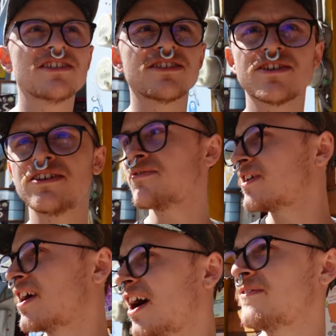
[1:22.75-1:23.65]
just looking for
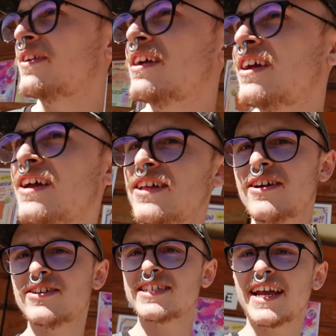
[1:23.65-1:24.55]
coffee.
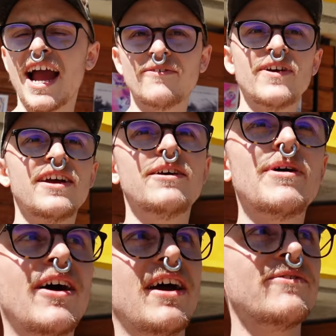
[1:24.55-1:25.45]
There is a cafe
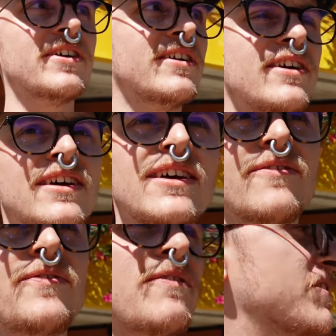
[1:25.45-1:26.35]
about every
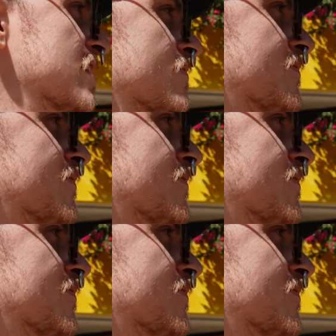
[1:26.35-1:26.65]
15